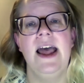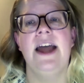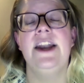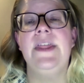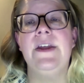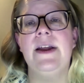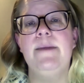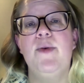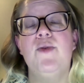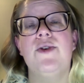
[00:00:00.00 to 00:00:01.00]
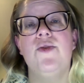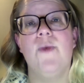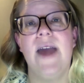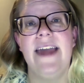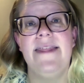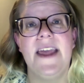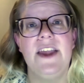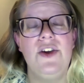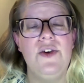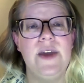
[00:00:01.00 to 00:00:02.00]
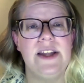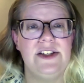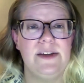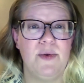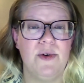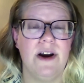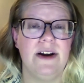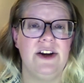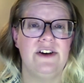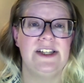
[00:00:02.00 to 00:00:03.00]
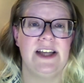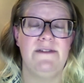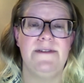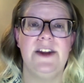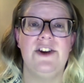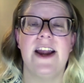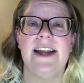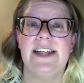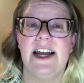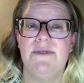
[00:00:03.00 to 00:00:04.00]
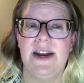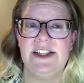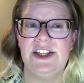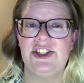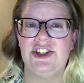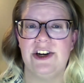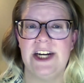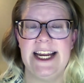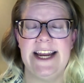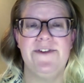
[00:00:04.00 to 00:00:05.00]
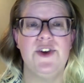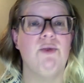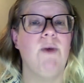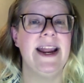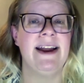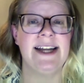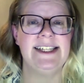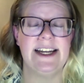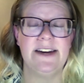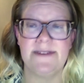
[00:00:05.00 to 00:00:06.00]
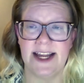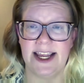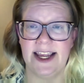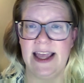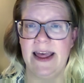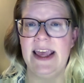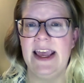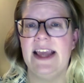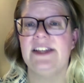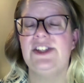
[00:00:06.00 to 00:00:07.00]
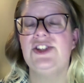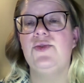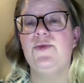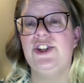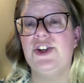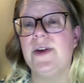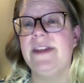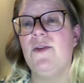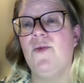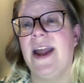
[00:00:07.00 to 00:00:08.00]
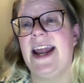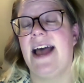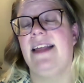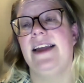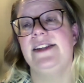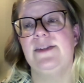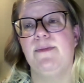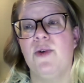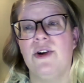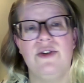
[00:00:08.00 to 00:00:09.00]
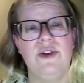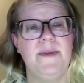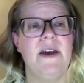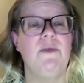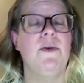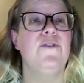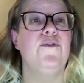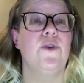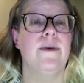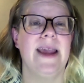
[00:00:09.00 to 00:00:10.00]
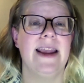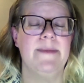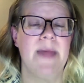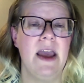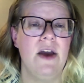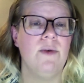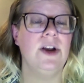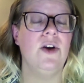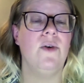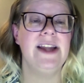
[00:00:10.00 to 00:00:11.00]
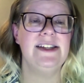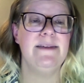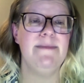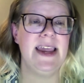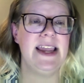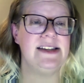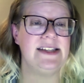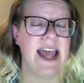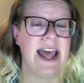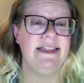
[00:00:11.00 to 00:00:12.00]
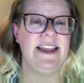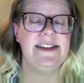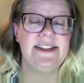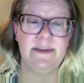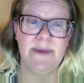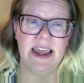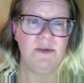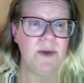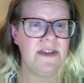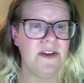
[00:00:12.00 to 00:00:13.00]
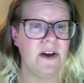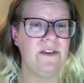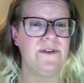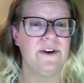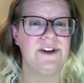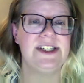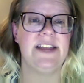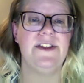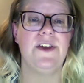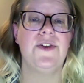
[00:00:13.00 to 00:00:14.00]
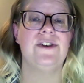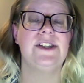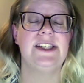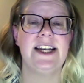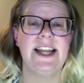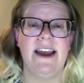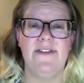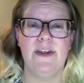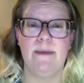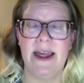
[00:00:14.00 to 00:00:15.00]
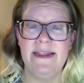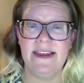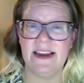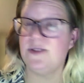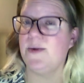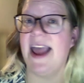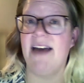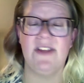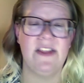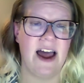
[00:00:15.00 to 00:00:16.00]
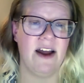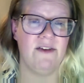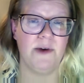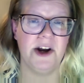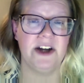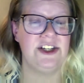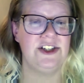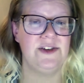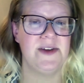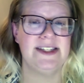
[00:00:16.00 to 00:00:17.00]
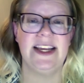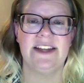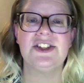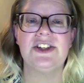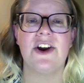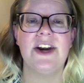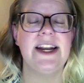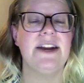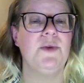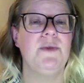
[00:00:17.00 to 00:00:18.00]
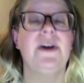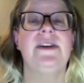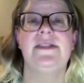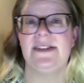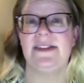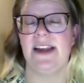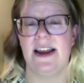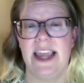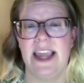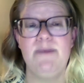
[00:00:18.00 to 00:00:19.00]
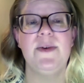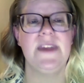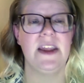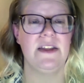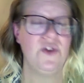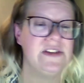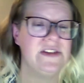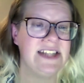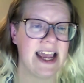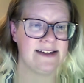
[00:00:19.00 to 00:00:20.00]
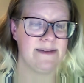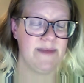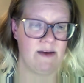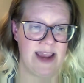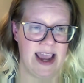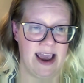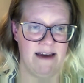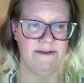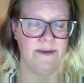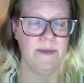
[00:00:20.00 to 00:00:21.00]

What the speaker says: Another important way that you can support yourself in your anti-racist journey if you're white identifying is to join the White Allies support group that we're forming. We're going to meet at least to begin with on the first and the third Sunday of the month because we have a lot of work to do and to get started, and we want to keep with the enthusiasm that we have.